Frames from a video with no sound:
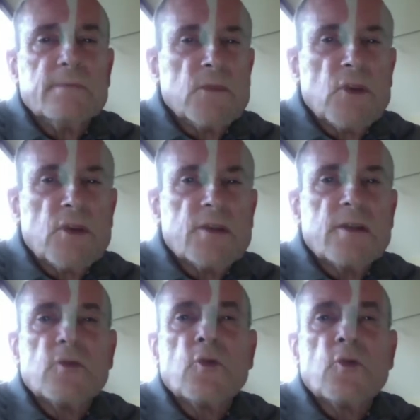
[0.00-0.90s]

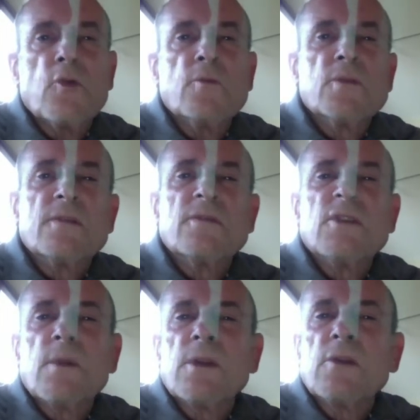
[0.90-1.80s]
just in terms of
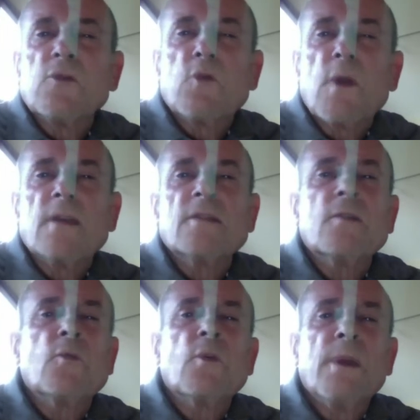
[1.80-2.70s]
some of the tricks
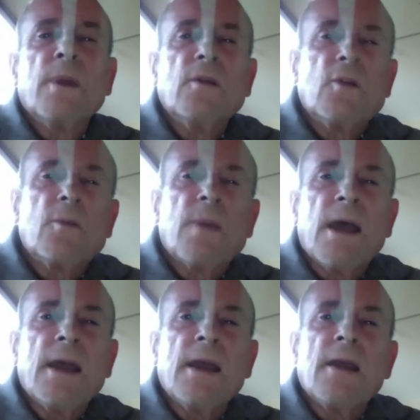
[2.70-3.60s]
that will be in your
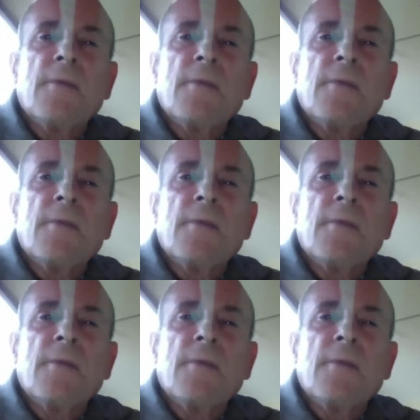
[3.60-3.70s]
bag